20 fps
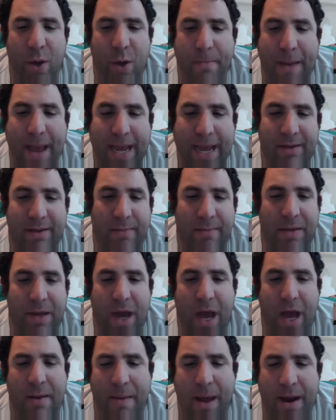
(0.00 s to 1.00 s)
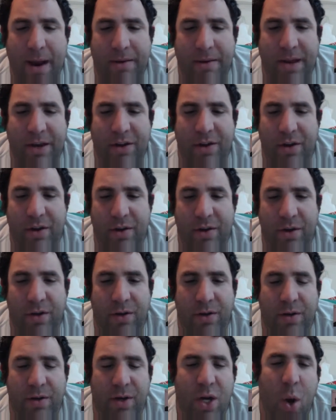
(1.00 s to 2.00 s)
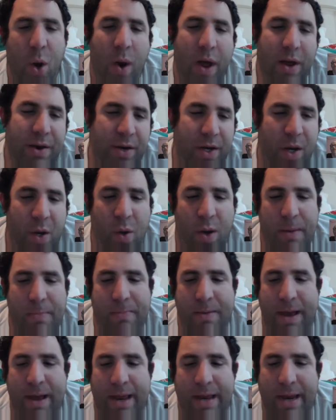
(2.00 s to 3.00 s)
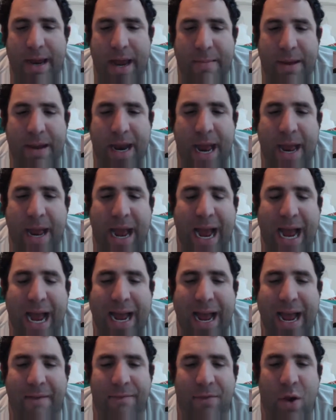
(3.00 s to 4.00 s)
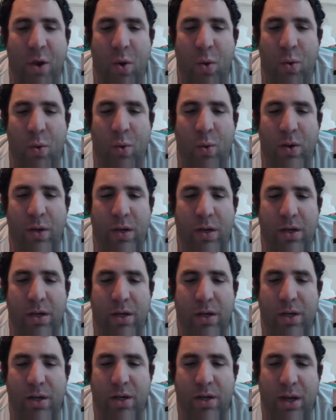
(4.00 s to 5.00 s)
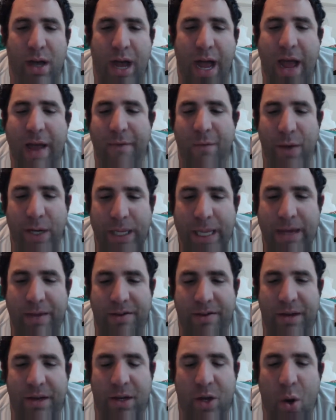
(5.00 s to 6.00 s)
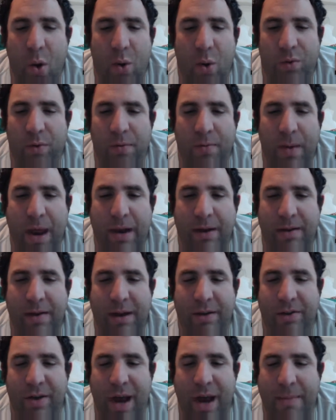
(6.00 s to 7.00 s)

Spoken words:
can make something on monetization, go ahead and do it. But I mean, I have realistic goals with monetization.